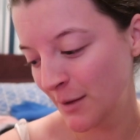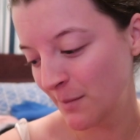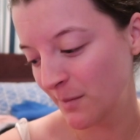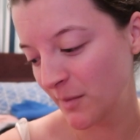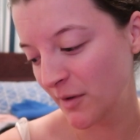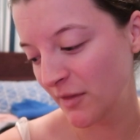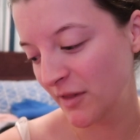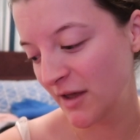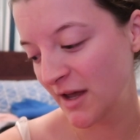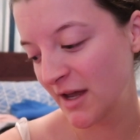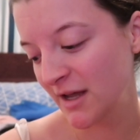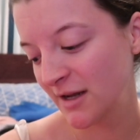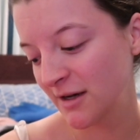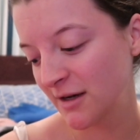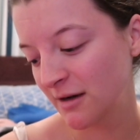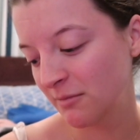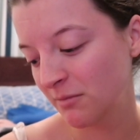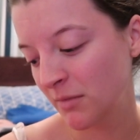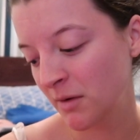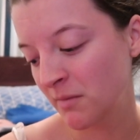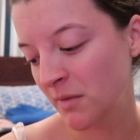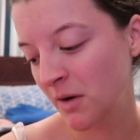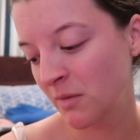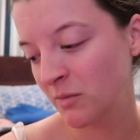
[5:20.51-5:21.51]
But then
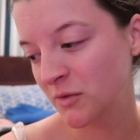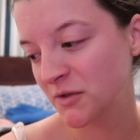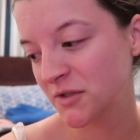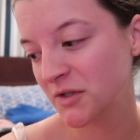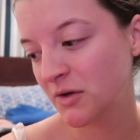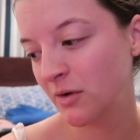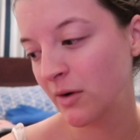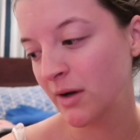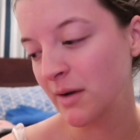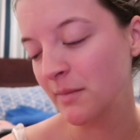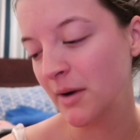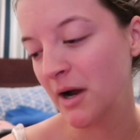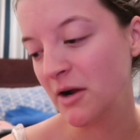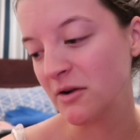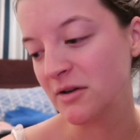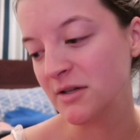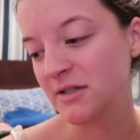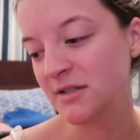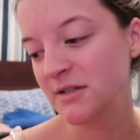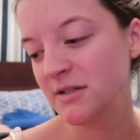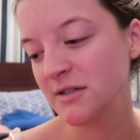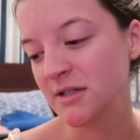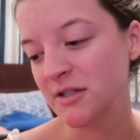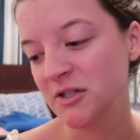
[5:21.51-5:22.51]
my mum was quite
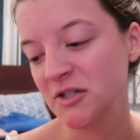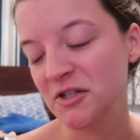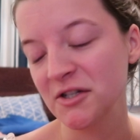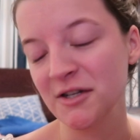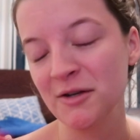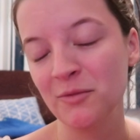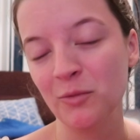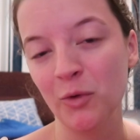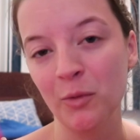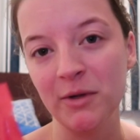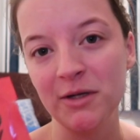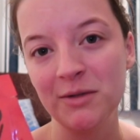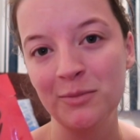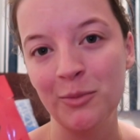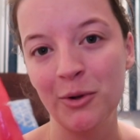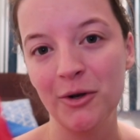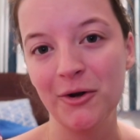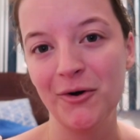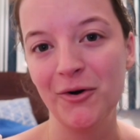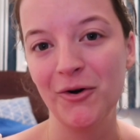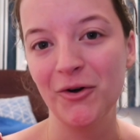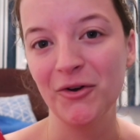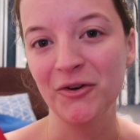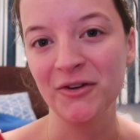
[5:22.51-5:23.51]
embarrassed and she didn't want me to
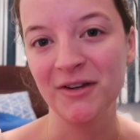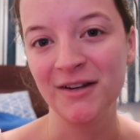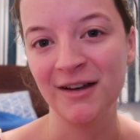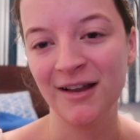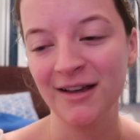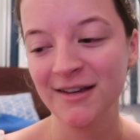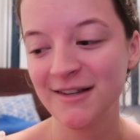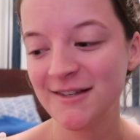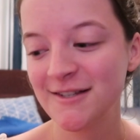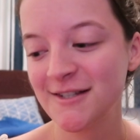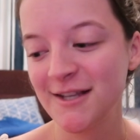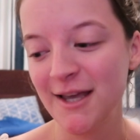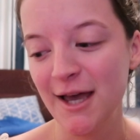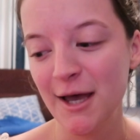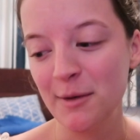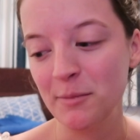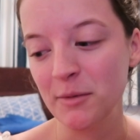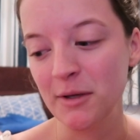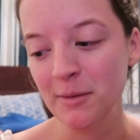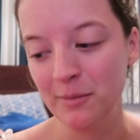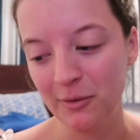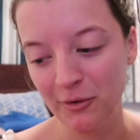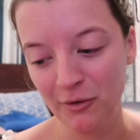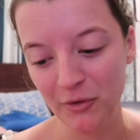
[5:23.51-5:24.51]
put it on and like scare
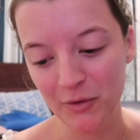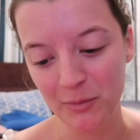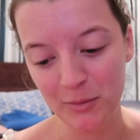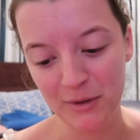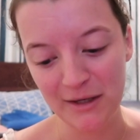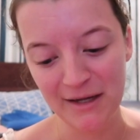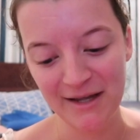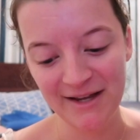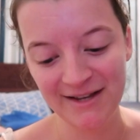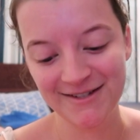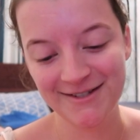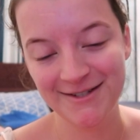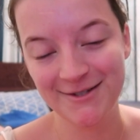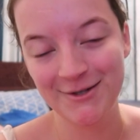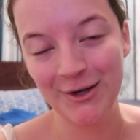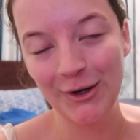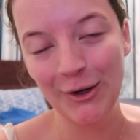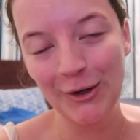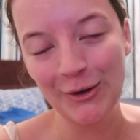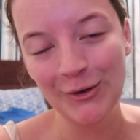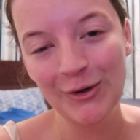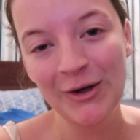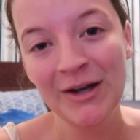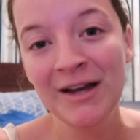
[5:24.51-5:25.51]
people on the plane.
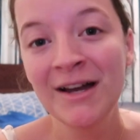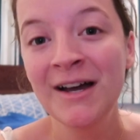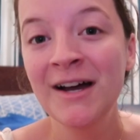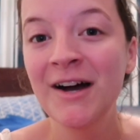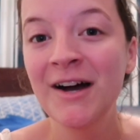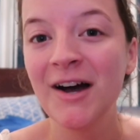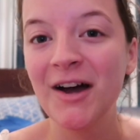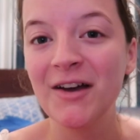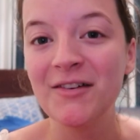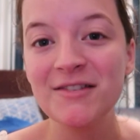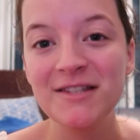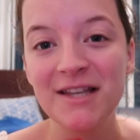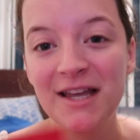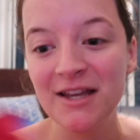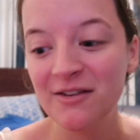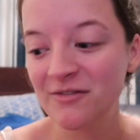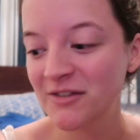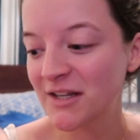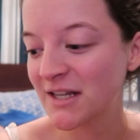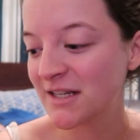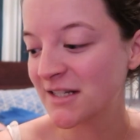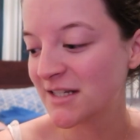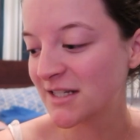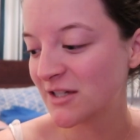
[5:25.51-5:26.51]
So I've
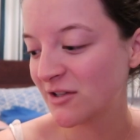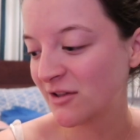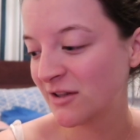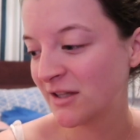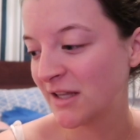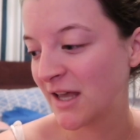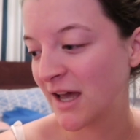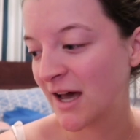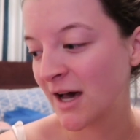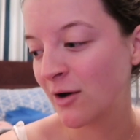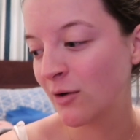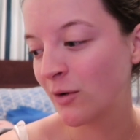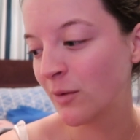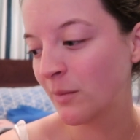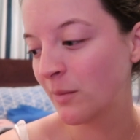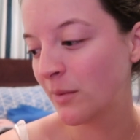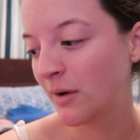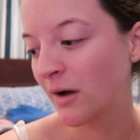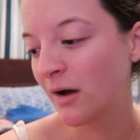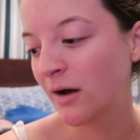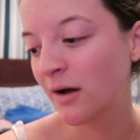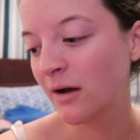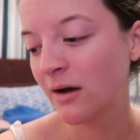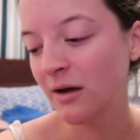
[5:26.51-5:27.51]
saved it until now,
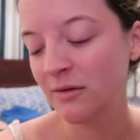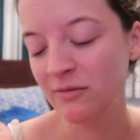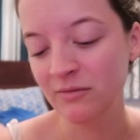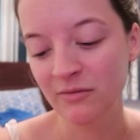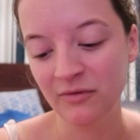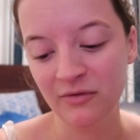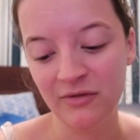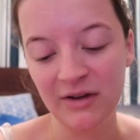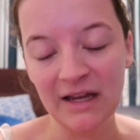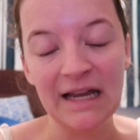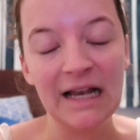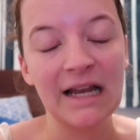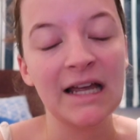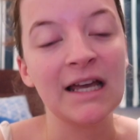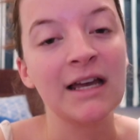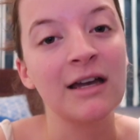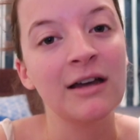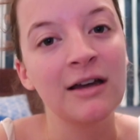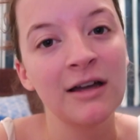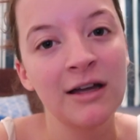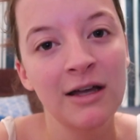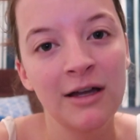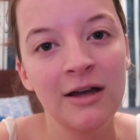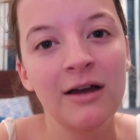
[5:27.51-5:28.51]
but I'm
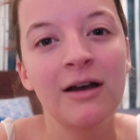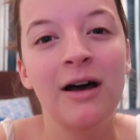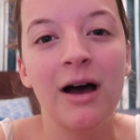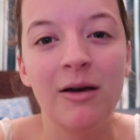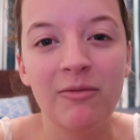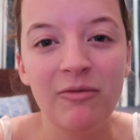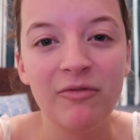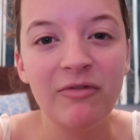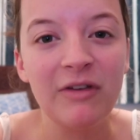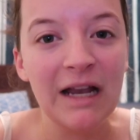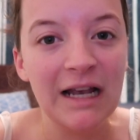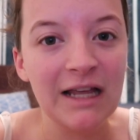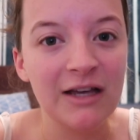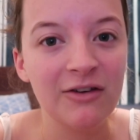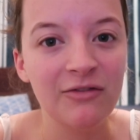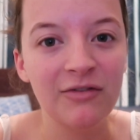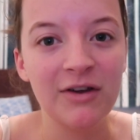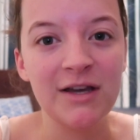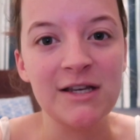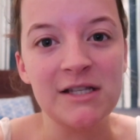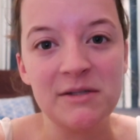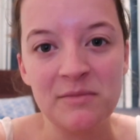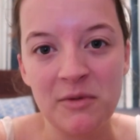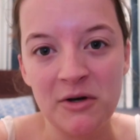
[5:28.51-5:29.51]
feeling a
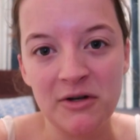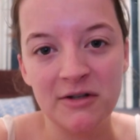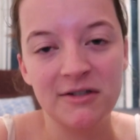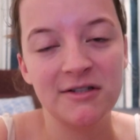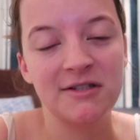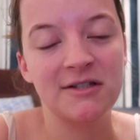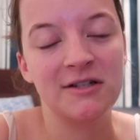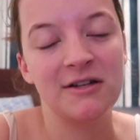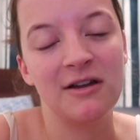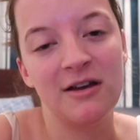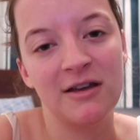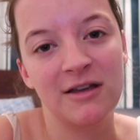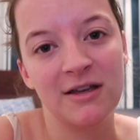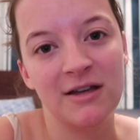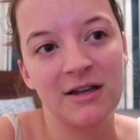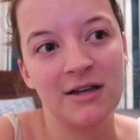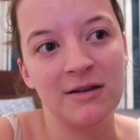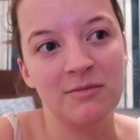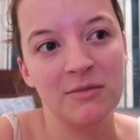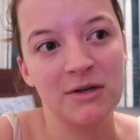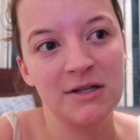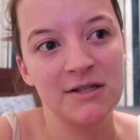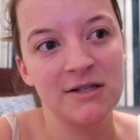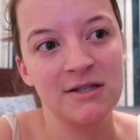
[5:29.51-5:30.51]
face mask tonight,
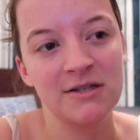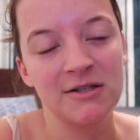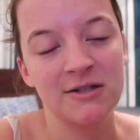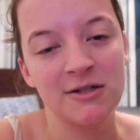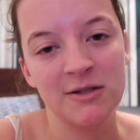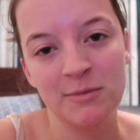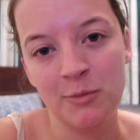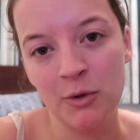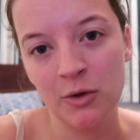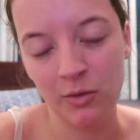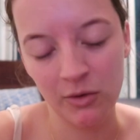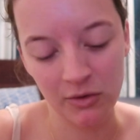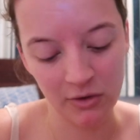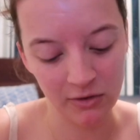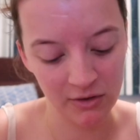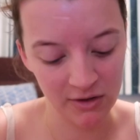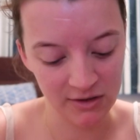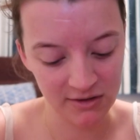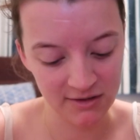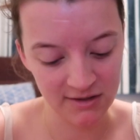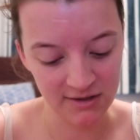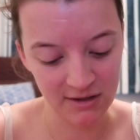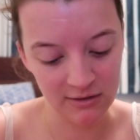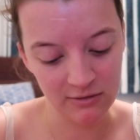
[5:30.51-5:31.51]
and my sister's put one on
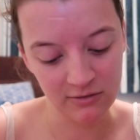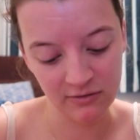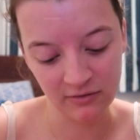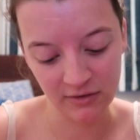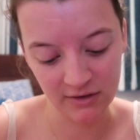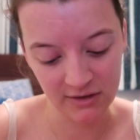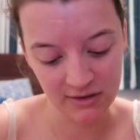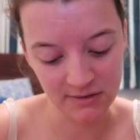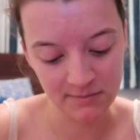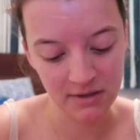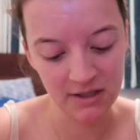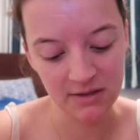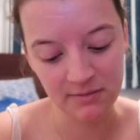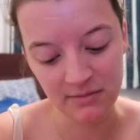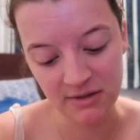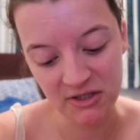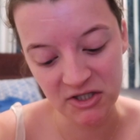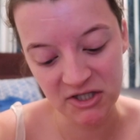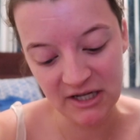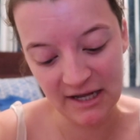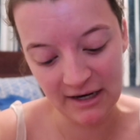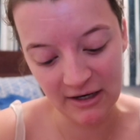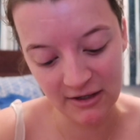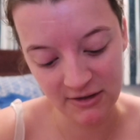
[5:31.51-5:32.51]
herself and it's made me
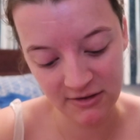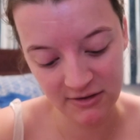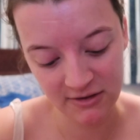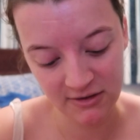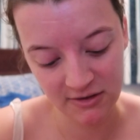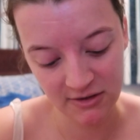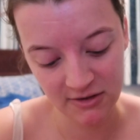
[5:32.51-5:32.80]
jealous.